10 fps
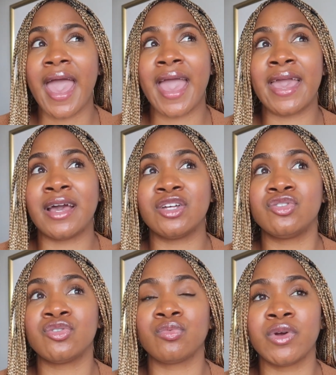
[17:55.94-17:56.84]

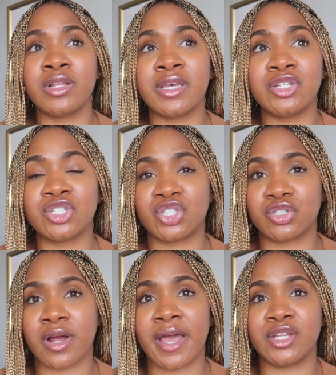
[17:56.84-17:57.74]
and really just
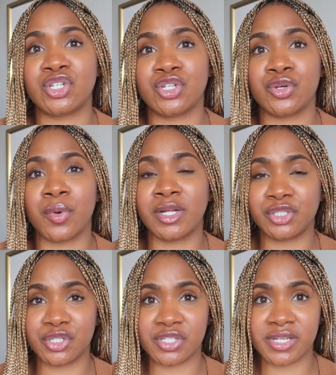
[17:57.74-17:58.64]
trying to
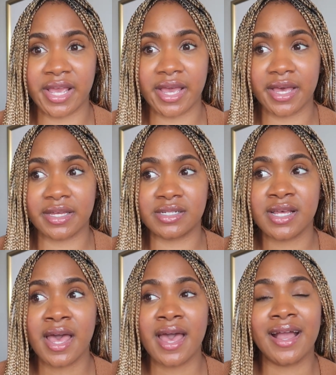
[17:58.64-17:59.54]
understand
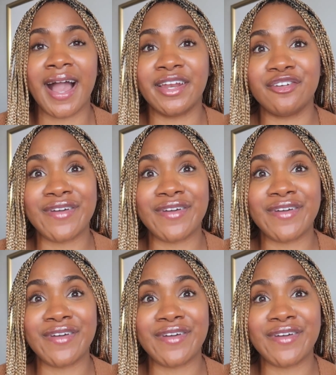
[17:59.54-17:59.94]
kind of